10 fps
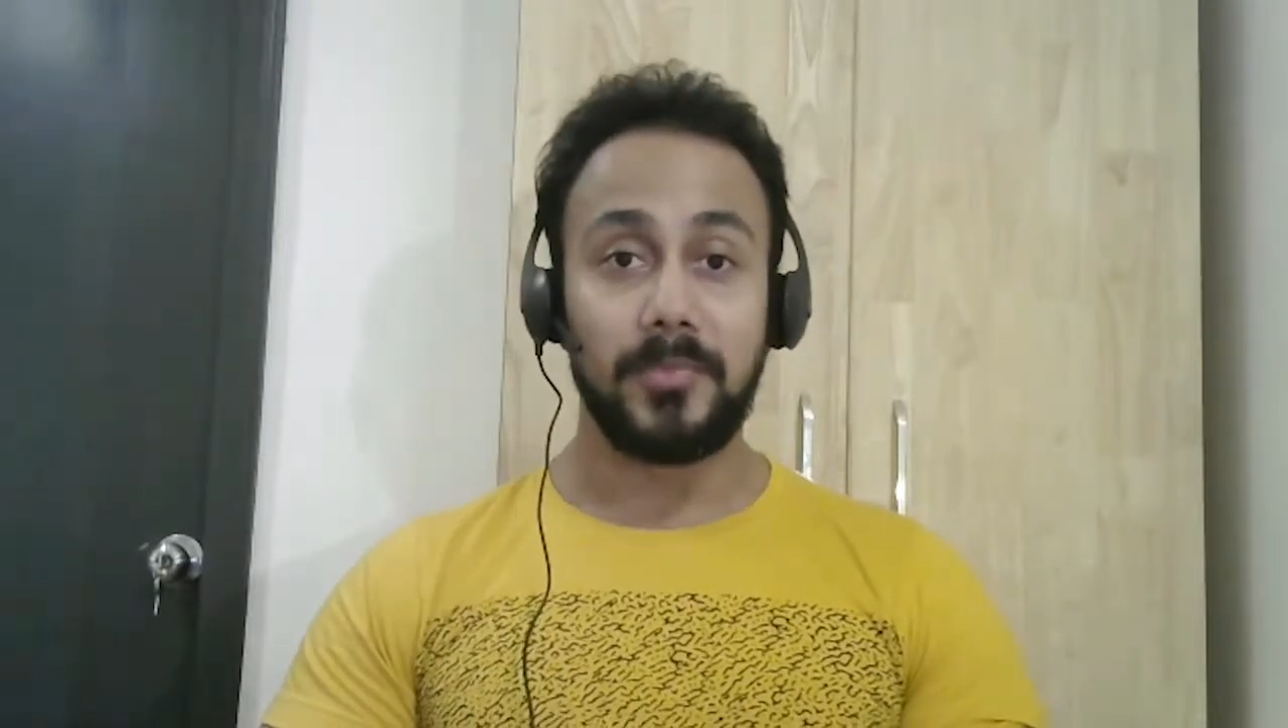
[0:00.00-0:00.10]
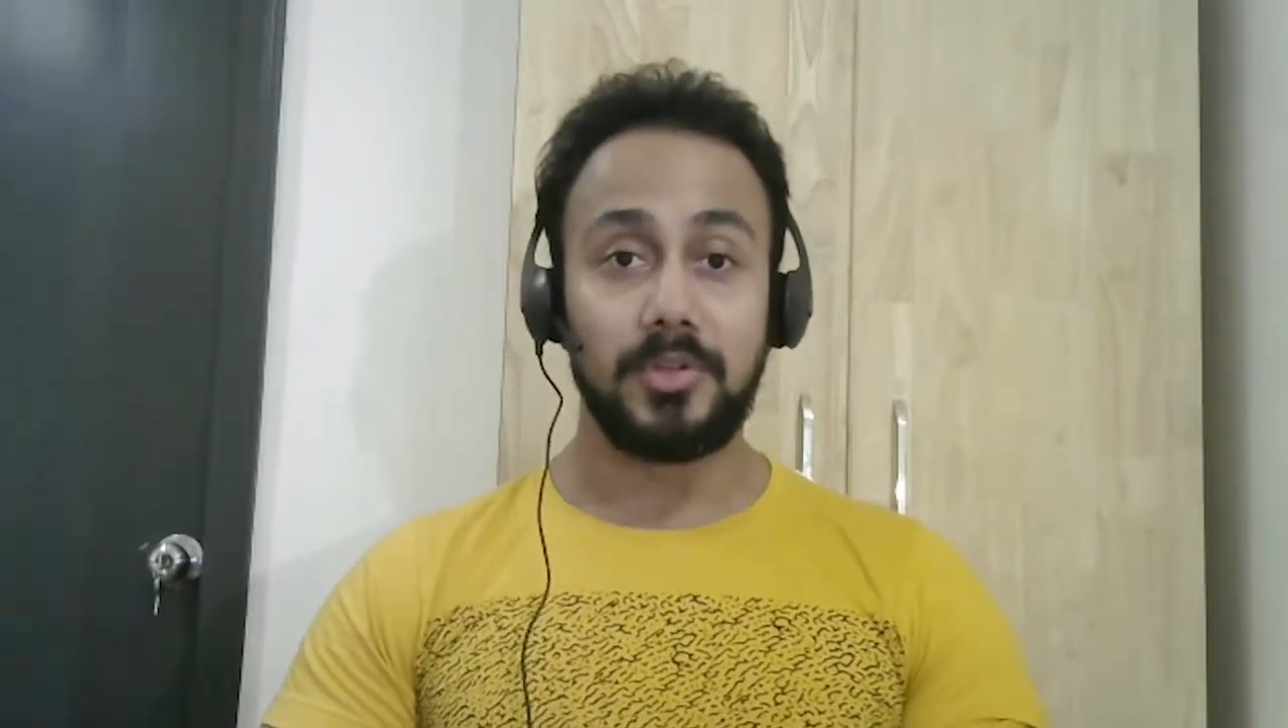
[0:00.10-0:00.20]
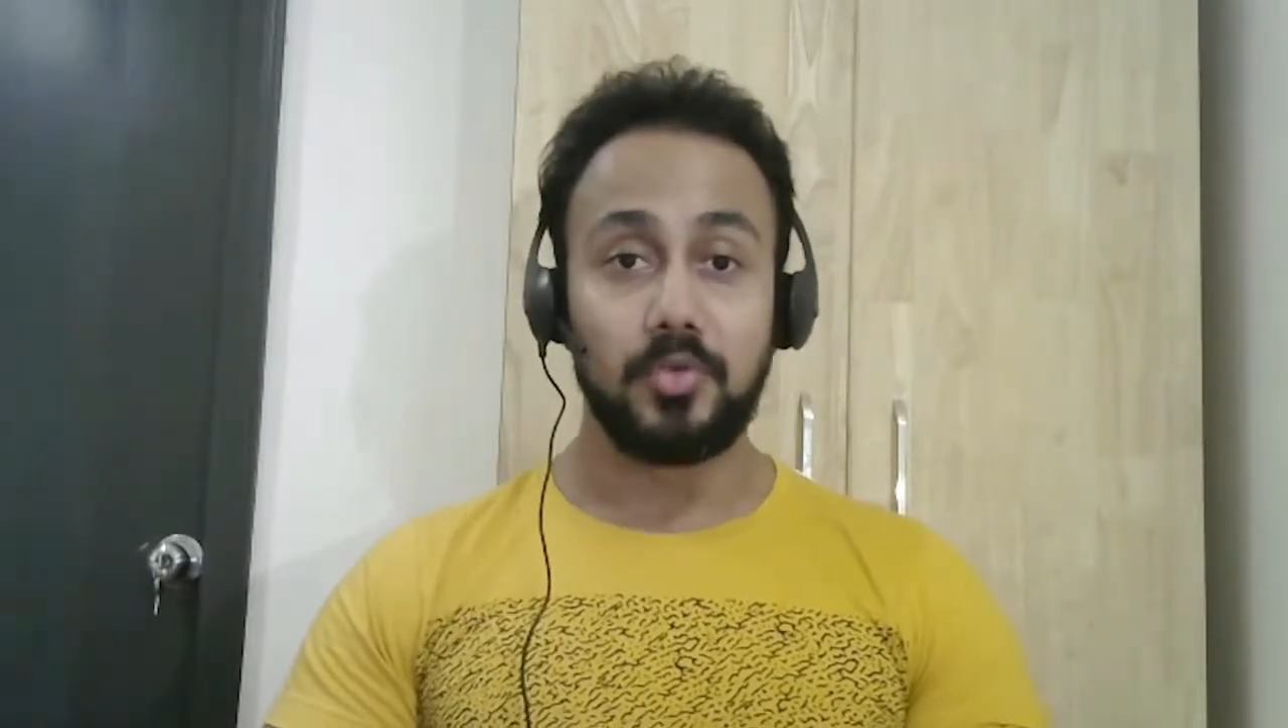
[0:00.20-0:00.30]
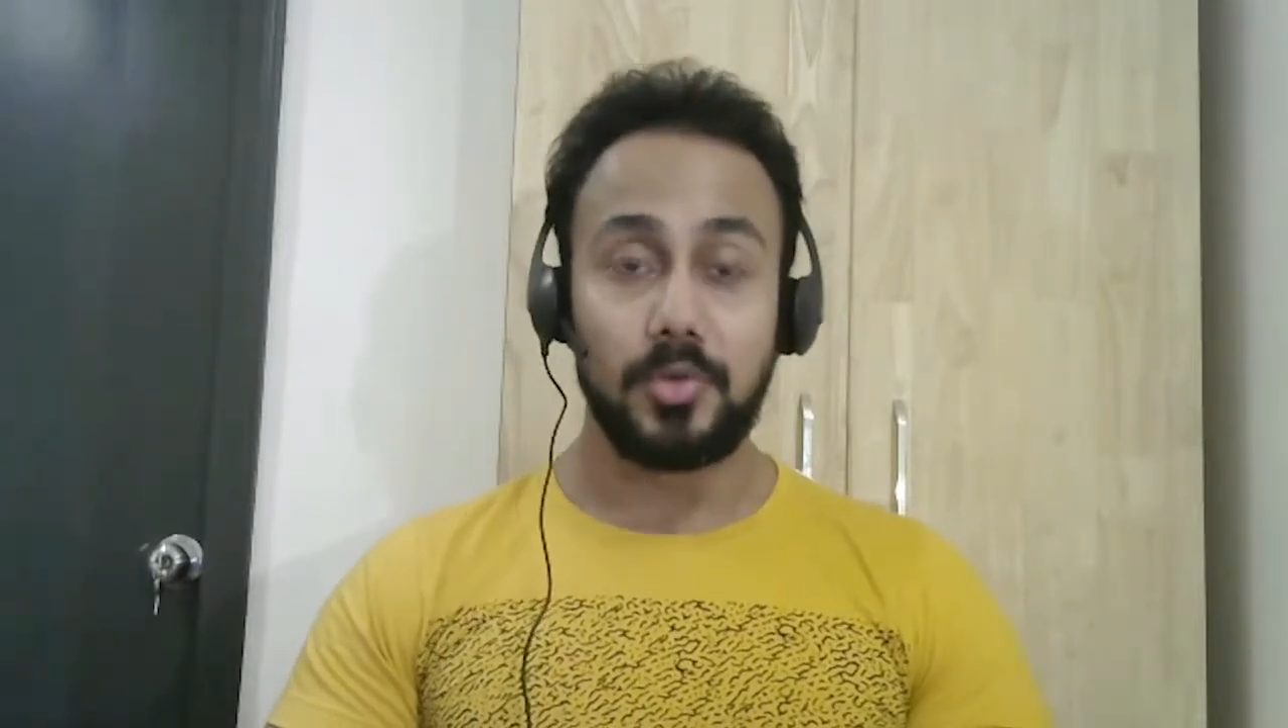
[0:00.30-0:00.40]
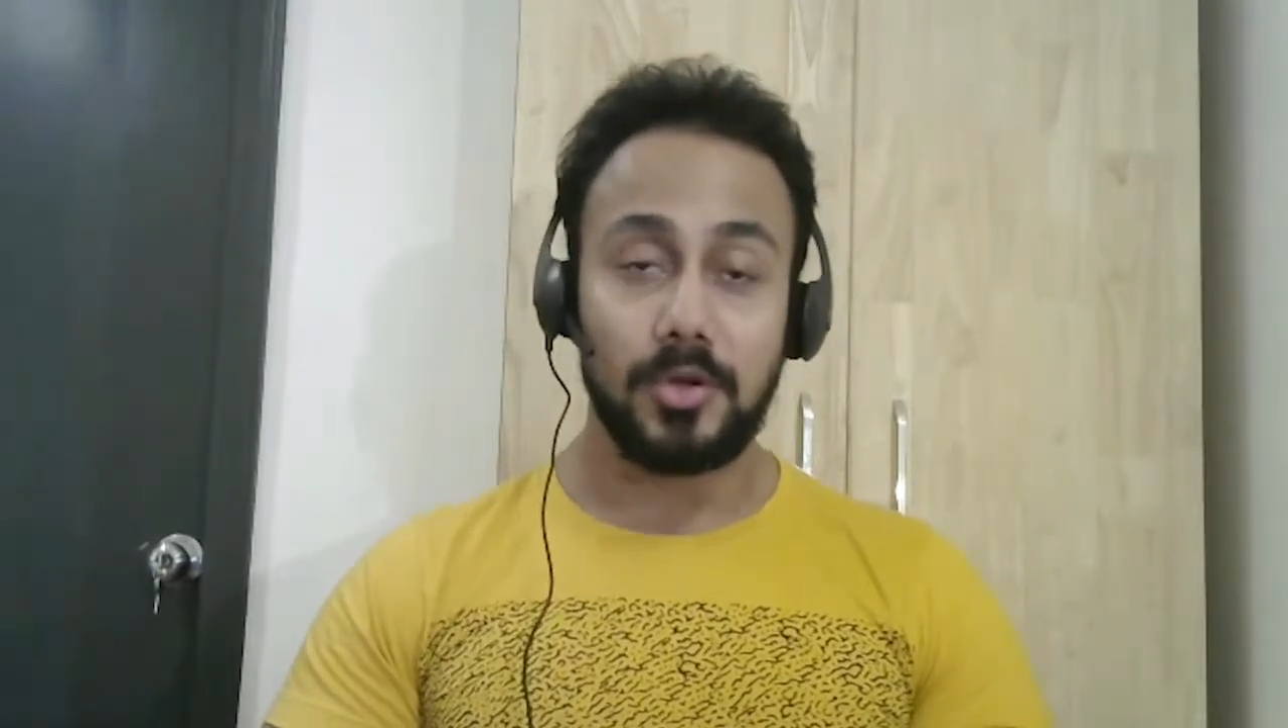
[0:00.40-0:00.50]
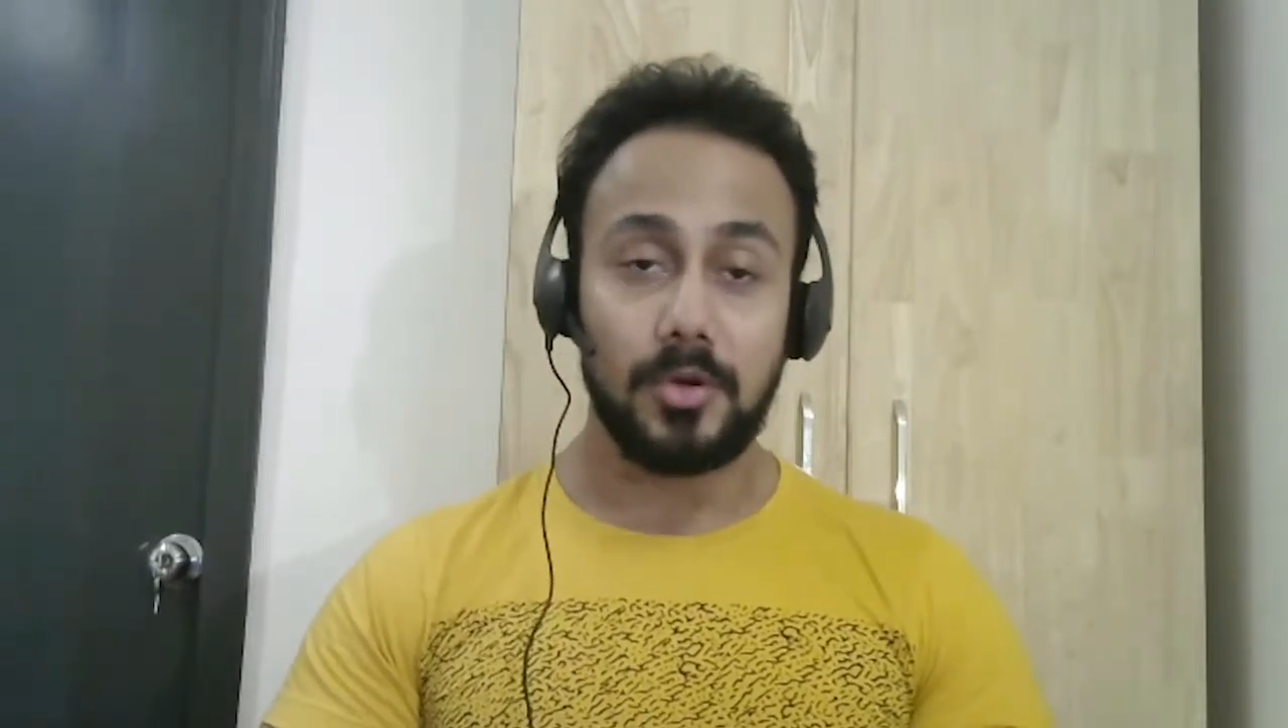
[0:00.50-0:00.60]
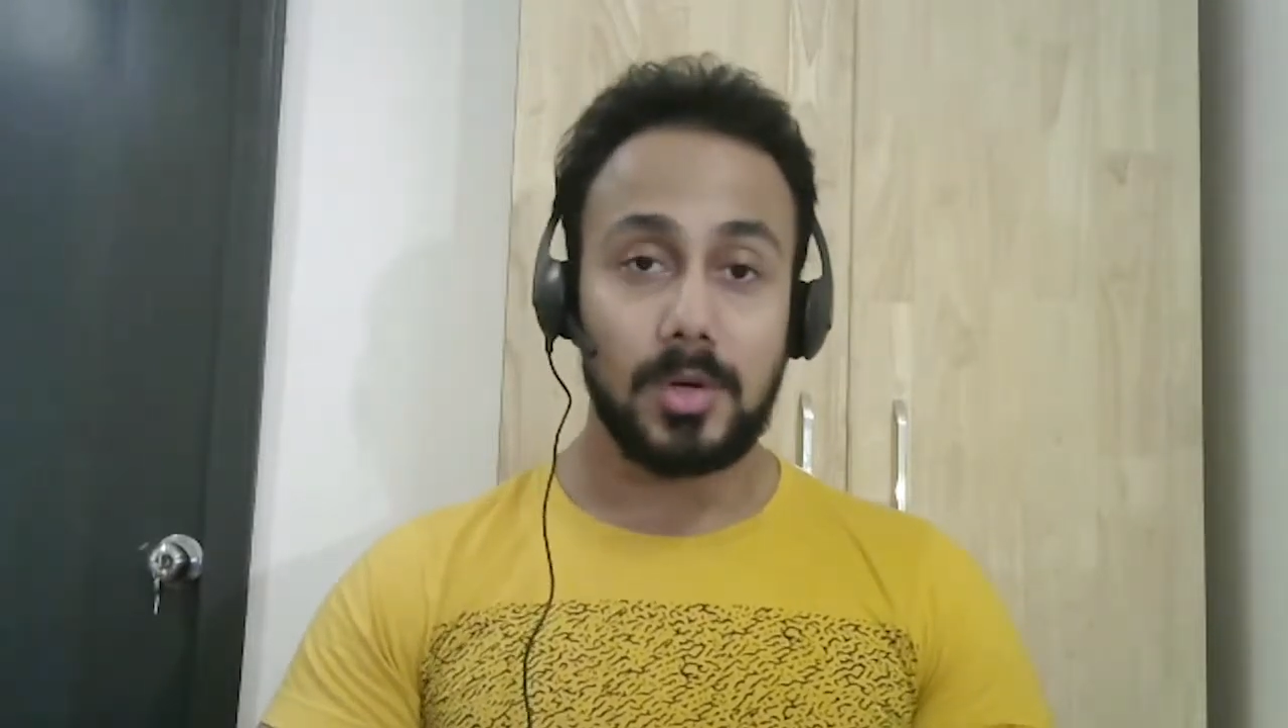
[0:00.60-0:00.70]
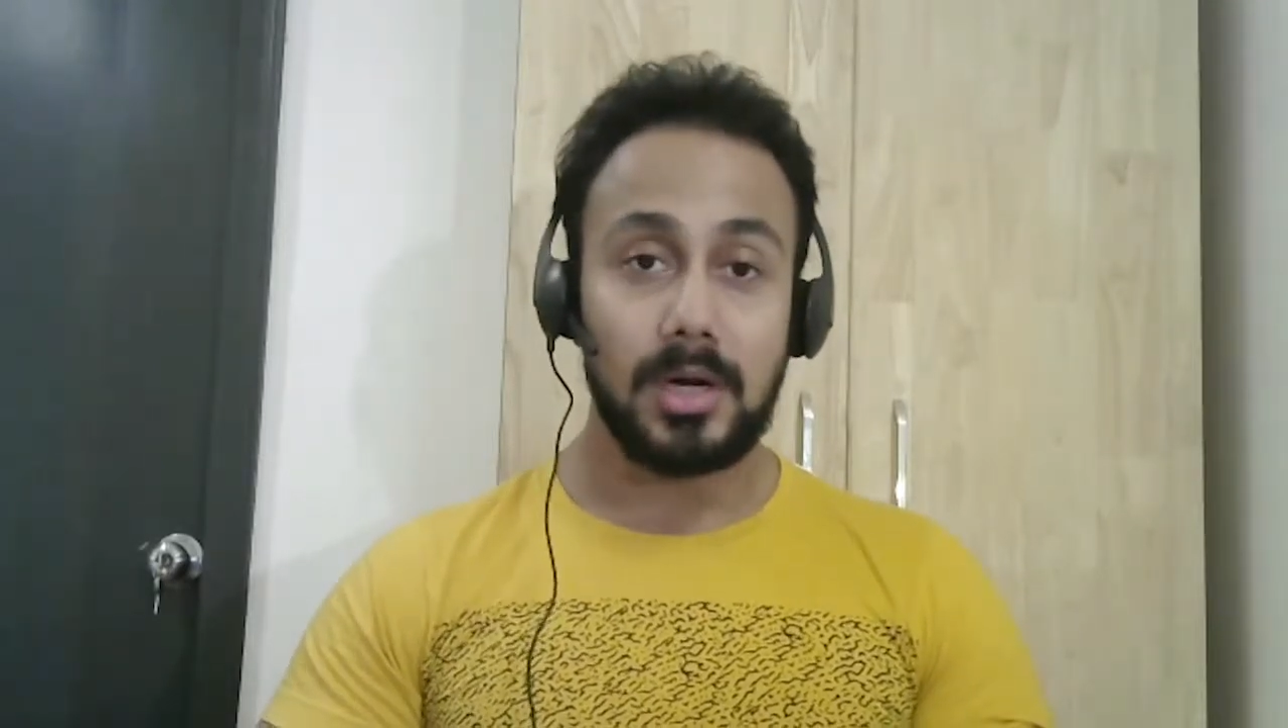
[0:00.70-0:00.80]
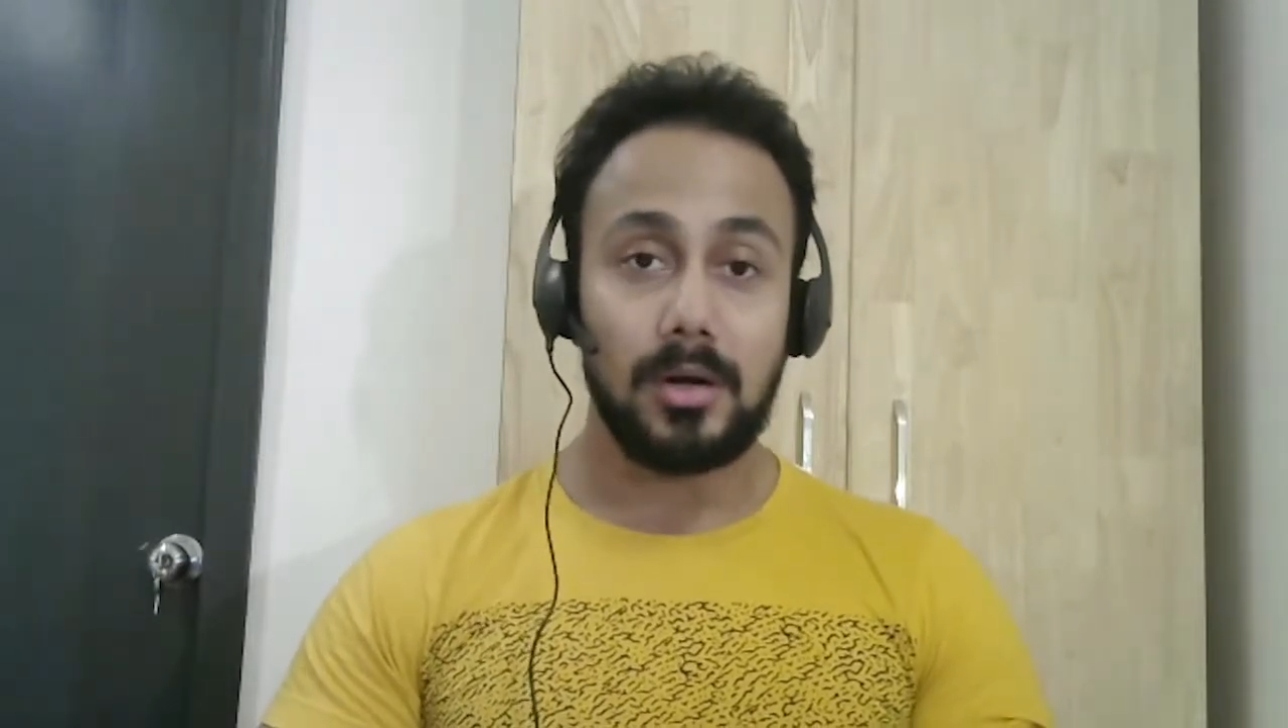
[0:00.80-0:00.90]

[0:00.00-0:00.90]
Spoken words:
Do yoga,